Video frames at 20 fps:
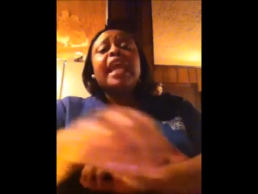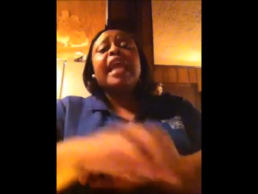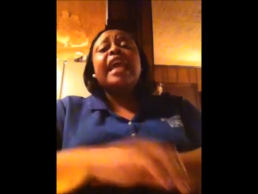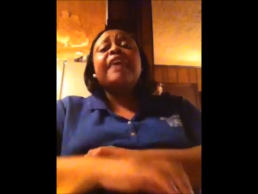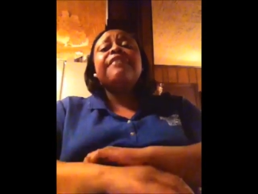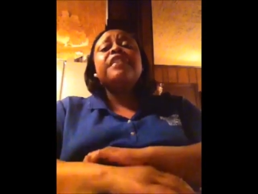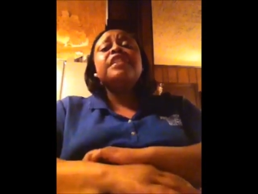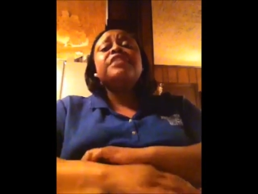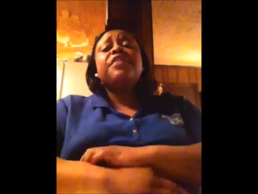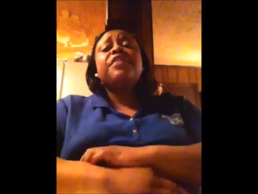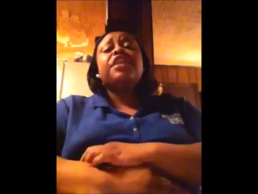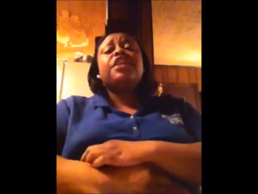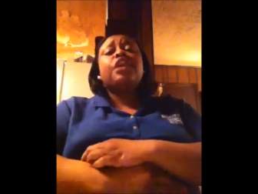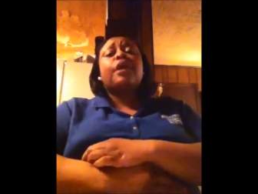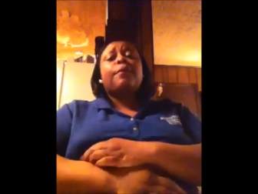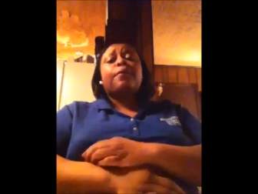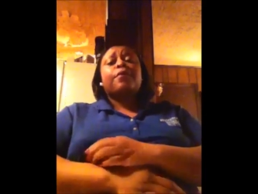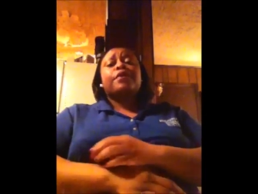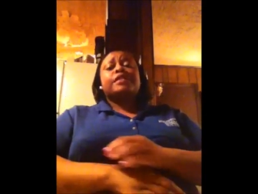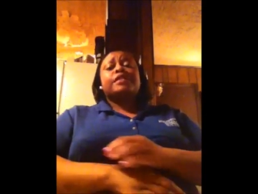In this
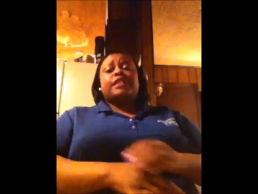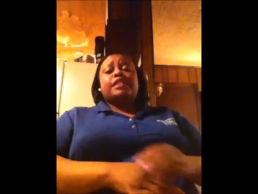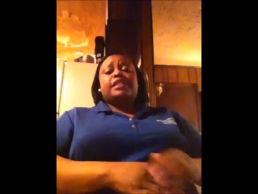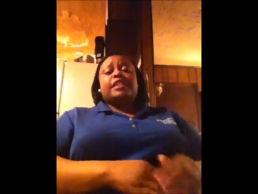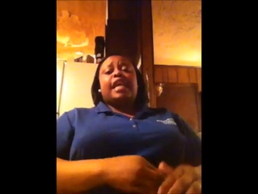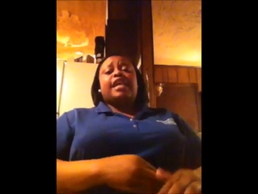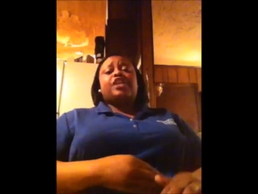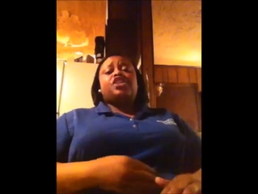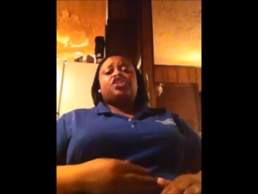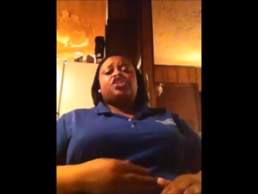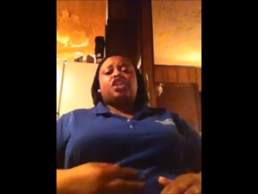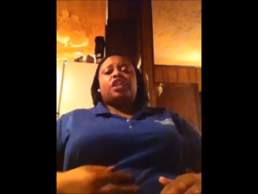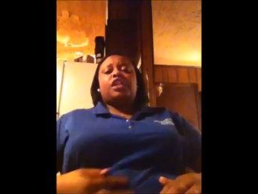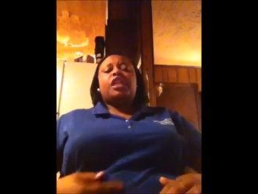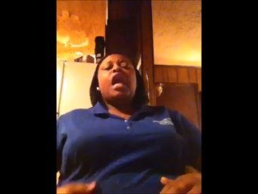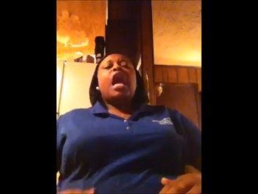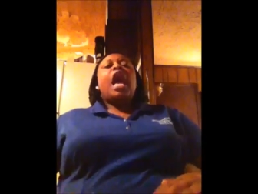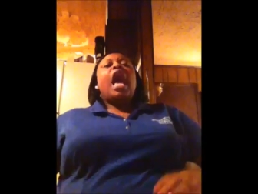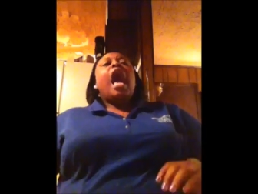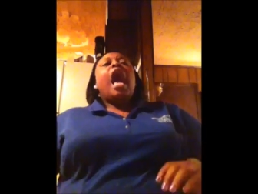video
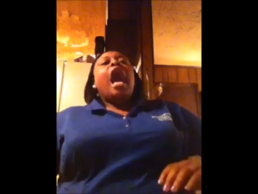presentation,